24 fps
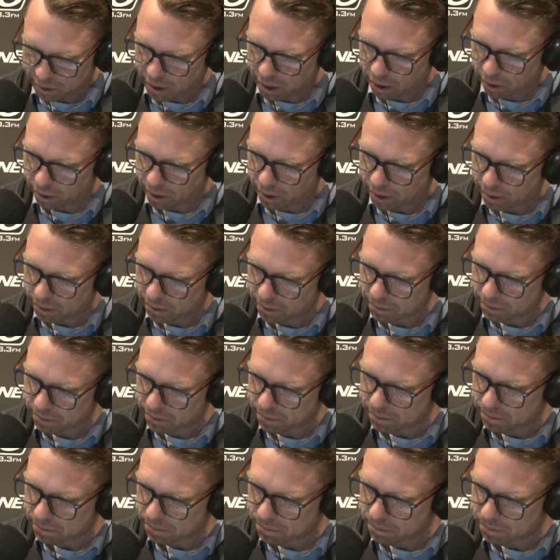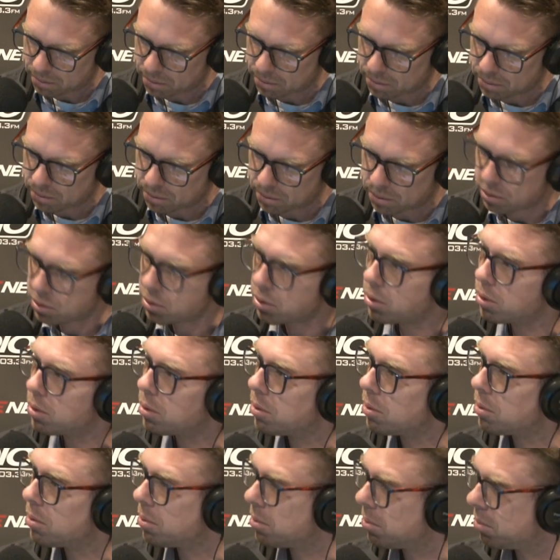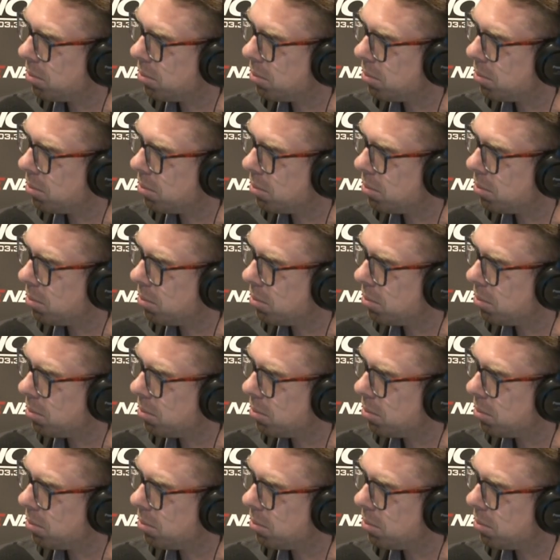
County. Yeah.